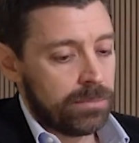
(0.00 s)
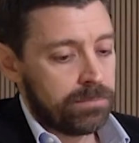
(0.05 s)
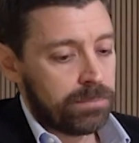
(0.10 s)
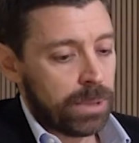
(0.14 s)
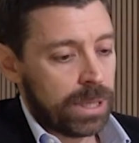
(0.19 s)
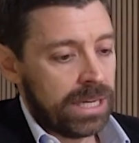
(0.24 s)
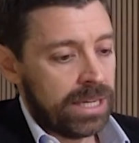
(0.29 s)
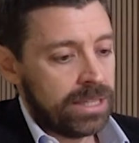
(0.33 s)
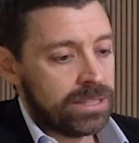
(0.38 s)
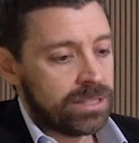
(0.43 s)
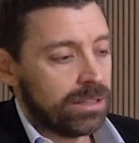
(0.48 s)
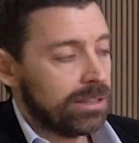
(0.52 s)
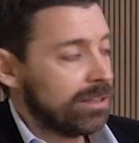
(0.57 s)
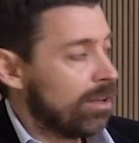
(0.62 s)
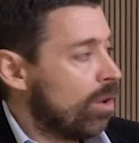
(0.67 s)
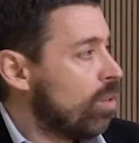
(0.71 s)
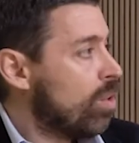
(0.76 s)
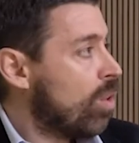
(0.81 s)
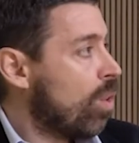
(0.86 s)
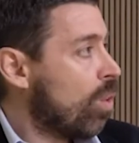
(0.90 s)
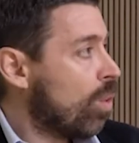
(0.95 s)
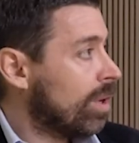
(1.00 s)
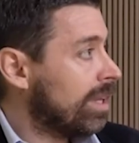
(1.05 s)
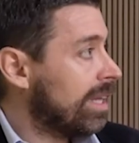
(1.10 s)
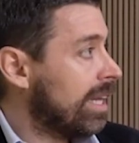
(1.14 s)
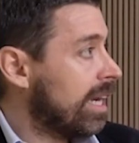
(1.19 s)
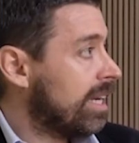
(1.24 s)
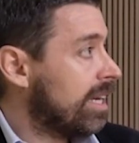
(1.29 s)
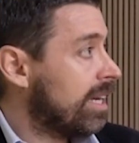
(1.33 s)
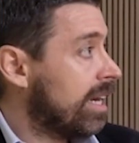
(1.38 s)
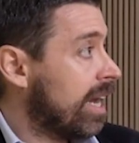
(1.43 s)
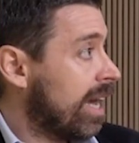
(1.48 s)
But it's a low
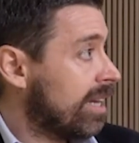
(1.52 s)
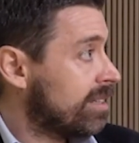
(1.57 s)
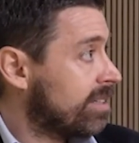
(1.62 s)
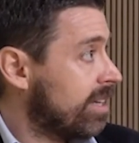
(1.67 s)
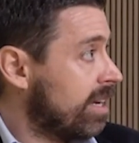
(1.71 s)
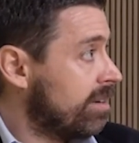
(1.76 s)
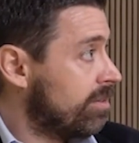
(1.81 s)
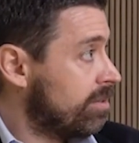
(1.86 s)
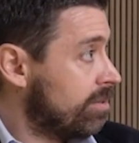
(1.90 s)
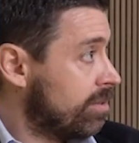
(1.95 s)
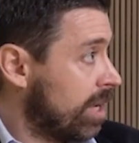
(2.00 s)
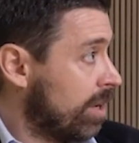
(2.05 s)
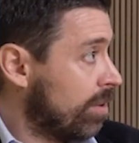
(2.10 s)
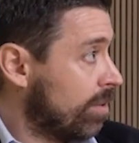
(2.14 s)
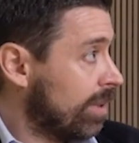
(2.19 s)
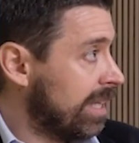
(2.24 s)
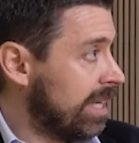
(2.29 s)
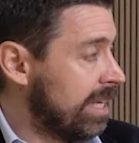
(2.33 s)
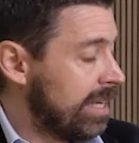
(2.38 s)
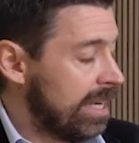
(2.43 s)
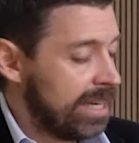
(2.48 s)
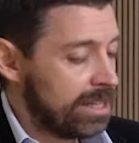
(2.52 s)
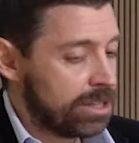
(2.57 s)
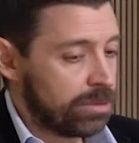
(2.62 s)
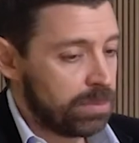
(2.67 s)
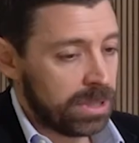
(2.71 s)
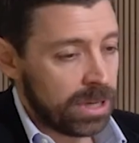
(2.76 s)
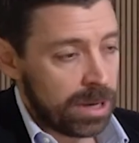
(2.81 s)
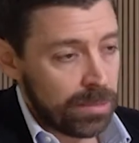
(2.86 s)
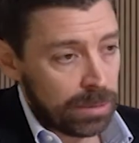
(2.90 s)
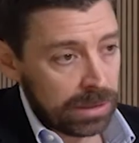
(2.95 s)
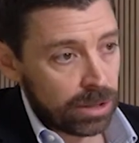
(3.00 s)
correlated asset generally. It's
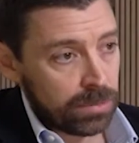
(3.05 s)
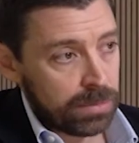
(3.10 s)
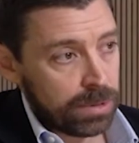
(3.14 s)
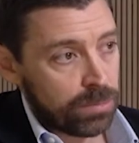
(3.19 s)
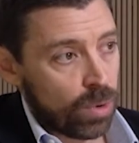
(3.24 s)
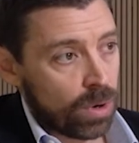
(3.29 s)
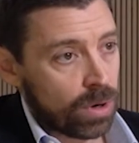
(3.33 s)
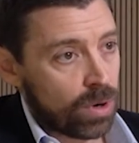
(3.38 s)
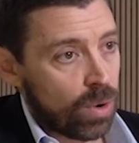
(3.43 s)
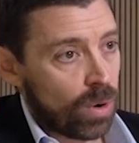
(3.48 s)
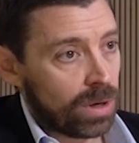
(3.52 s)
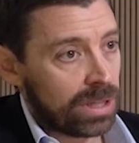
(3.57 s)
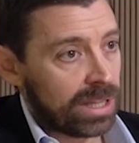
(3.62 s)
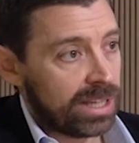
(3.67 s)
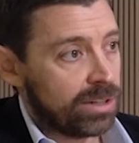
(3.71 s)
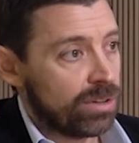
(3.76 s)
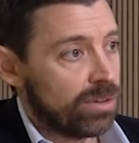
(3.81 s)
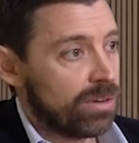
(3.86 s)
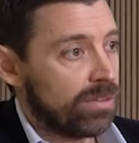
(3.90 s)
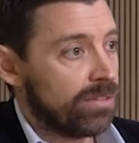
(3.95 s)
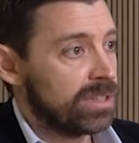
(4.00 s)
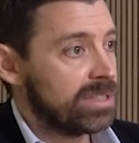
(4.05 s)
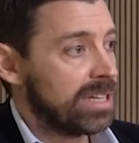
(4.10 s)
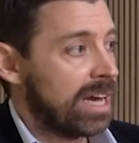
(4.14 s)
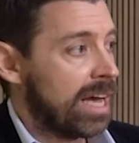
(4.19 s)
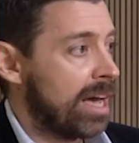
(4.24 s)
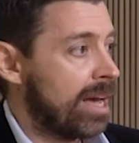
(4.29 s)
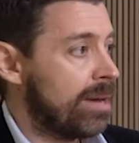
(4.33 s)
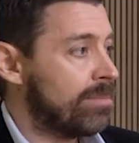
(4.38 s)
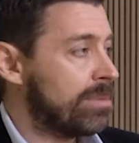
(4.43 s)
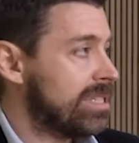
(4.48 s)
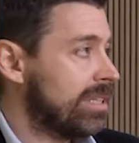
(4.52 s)
become a little bit more correlated over
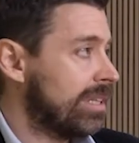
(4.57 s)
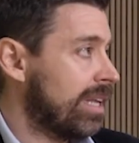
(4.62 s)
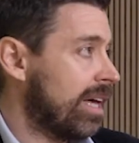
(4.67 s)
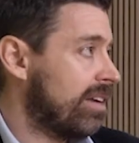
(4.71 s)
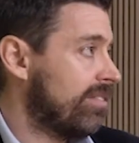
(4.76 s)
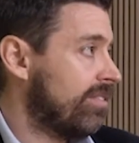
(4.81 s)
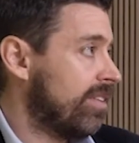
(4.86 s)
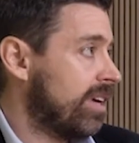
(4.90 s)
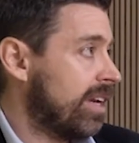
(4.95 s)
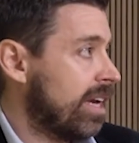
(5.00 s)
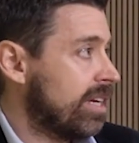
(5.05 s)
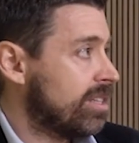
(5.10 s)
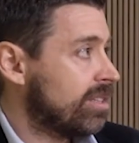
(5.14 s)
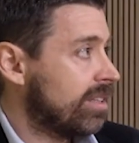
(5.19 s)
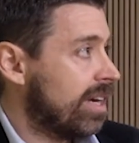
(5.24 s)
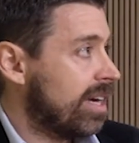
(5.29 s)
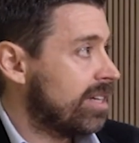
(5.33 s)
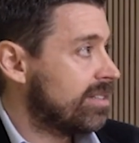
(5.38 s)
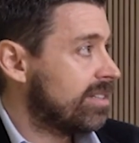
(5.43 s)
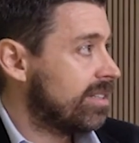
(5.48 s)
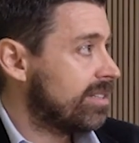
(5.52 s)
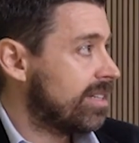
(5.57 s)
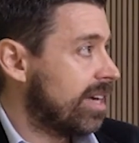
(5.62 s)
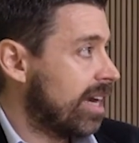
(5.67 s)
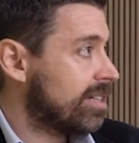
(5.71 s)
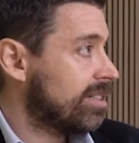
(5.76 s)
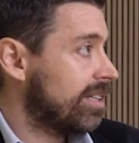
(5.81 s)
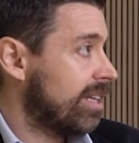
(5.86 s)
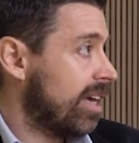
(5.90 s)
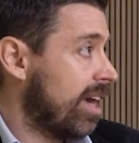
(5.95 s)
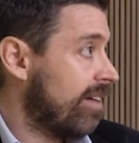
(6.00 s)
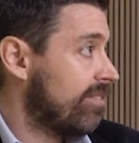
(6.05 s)
time, as a lot of financial assets
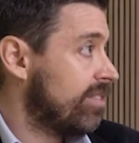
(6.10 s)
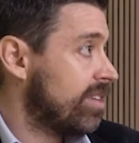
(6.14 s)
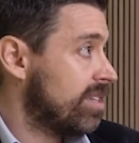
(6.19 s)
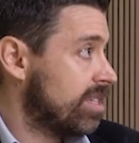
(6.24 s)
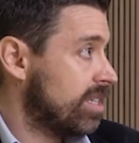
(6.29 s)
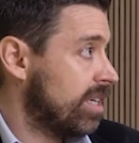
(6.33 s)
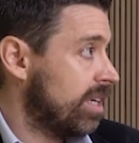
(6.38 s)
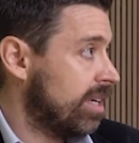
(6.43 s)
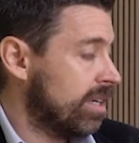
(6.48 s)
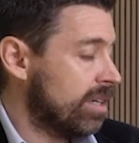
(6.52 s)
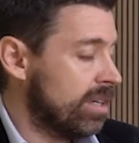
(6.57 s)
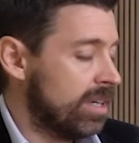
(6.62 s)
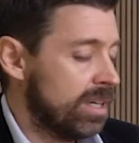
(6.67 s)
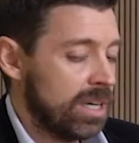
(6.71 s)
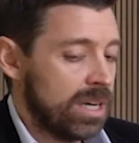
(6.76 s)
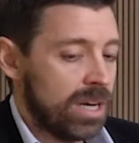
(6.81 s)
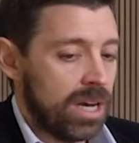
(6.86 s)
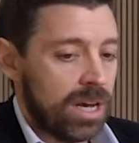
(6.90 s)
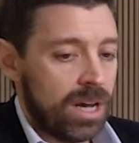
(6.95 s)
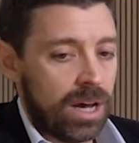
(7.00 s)
actually have this year.